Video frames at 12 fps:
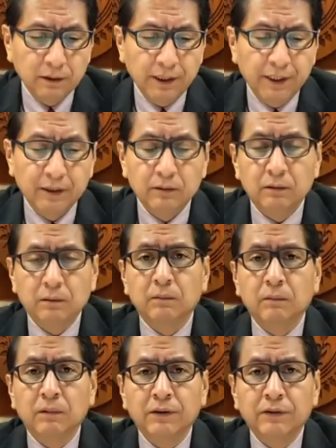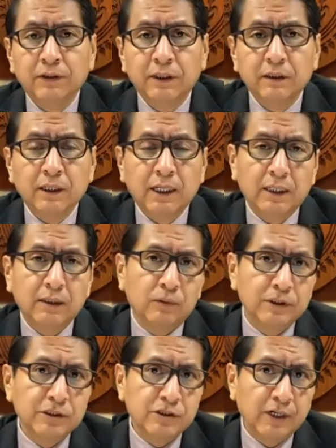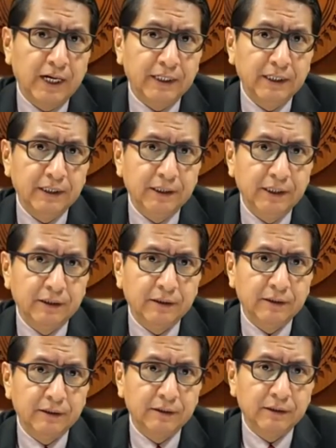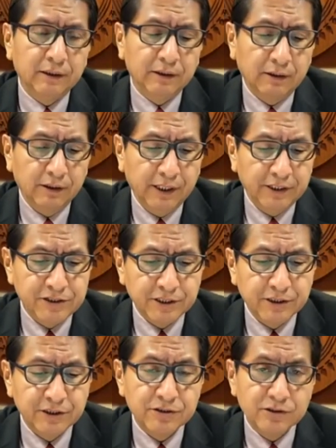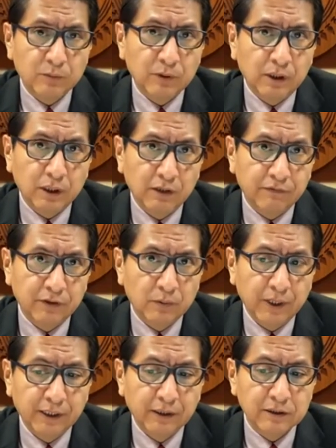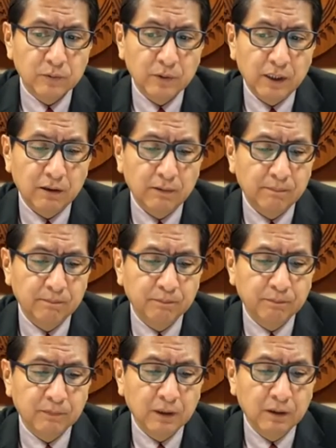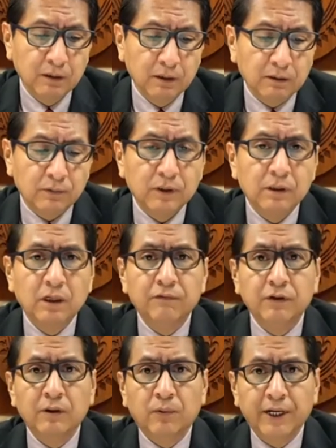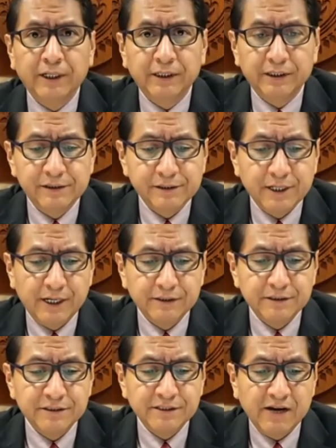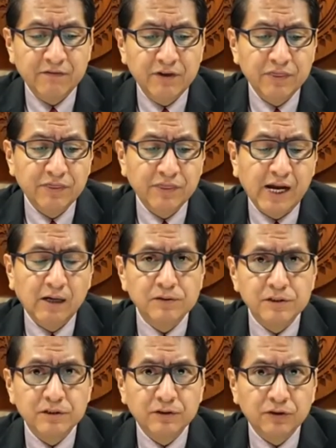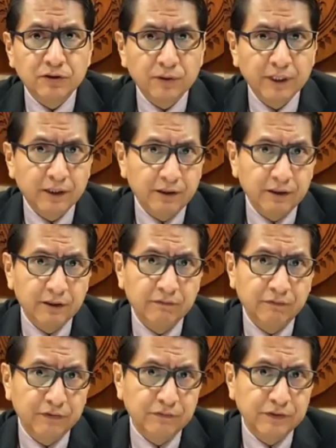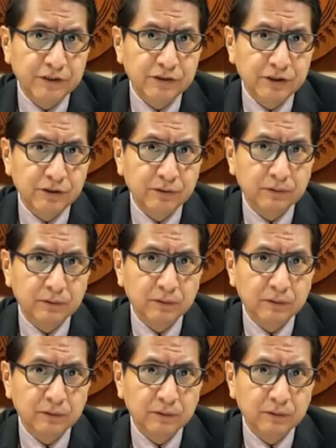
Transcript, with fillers: And one thing that we're tracking here on our nation is the recovery rate as well. The recovery rate is at 7,352.